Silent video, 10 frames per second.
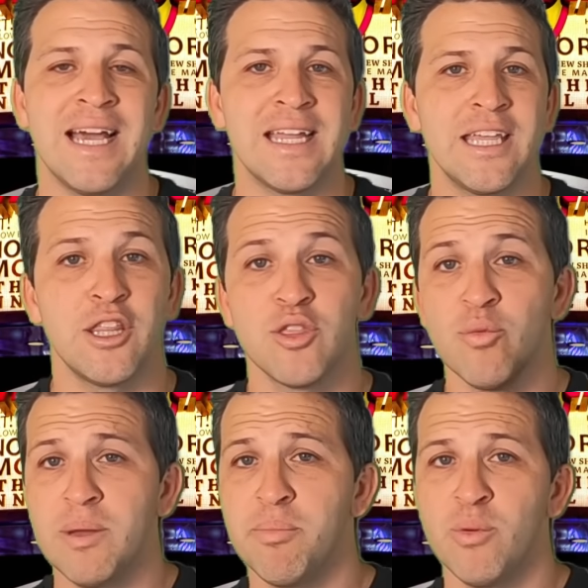dining,
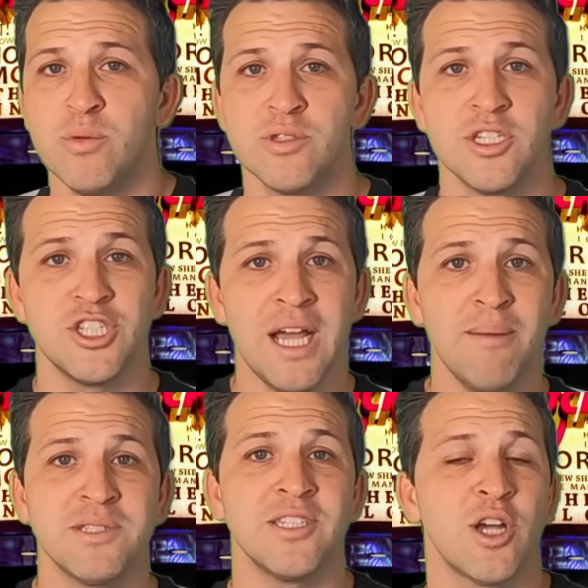three pools,
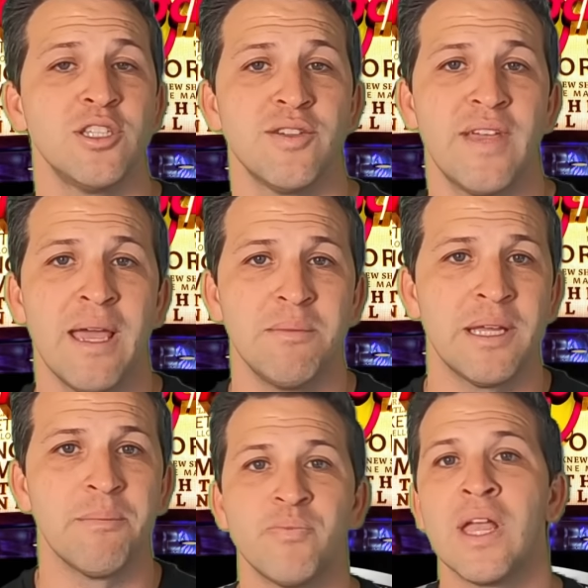shops, and tons of
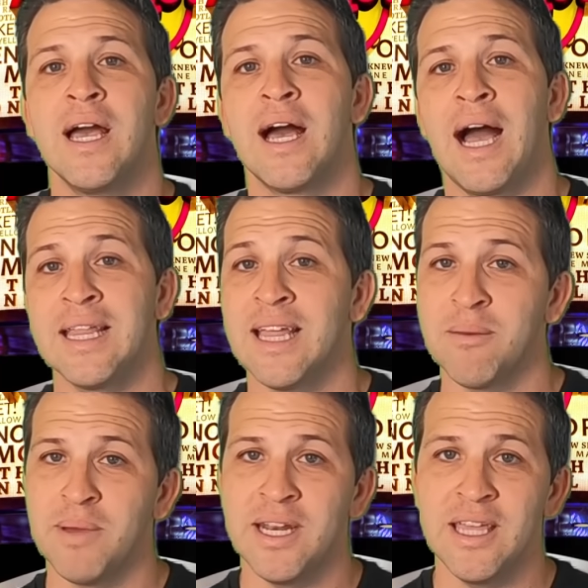gambling. I
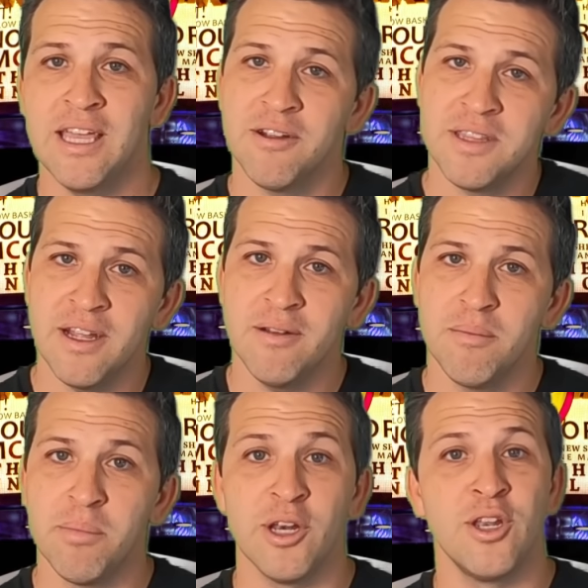like betting here and there,
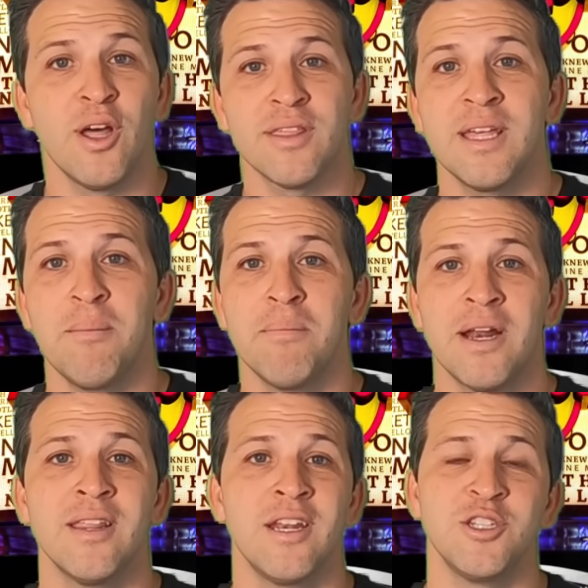but nothing
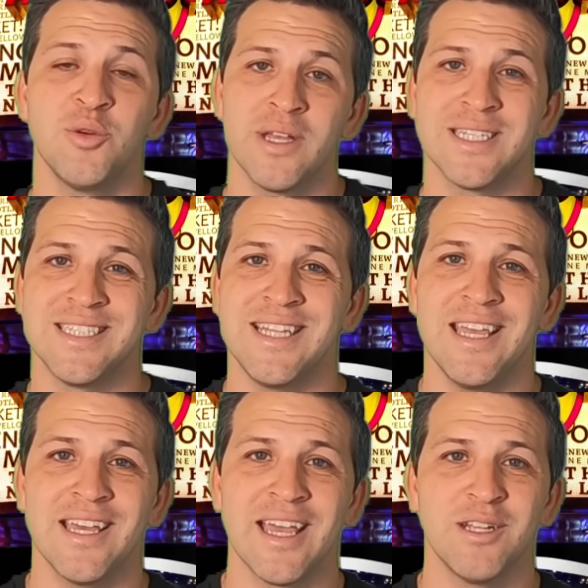better than enjoying a
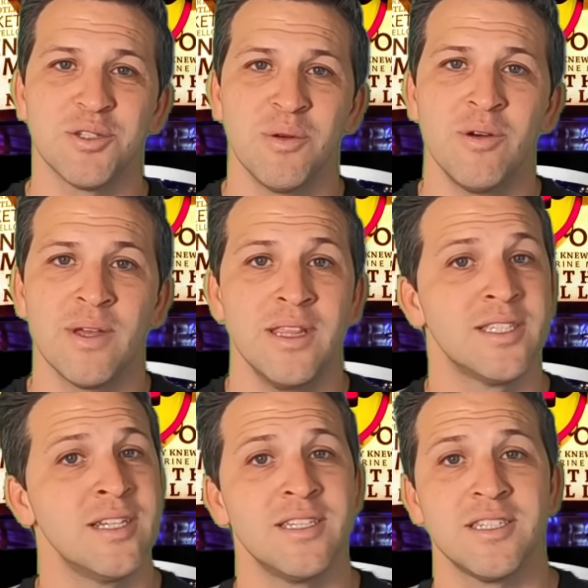steak at Council Oak and
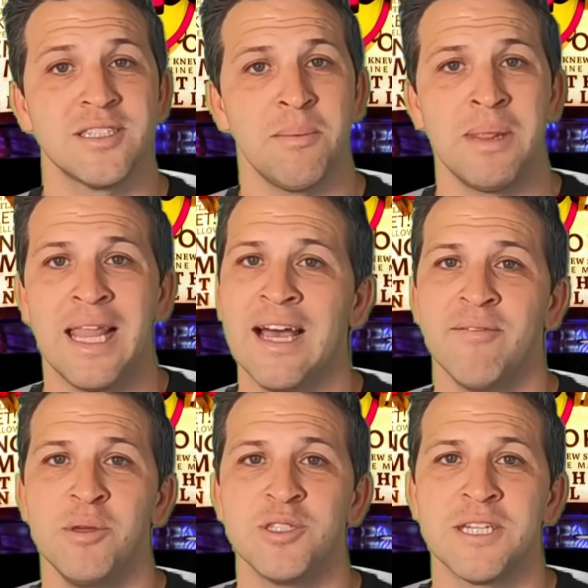listening to some
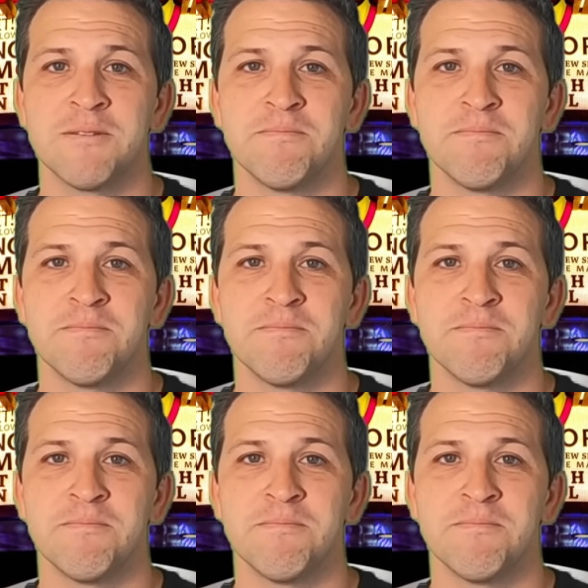live music.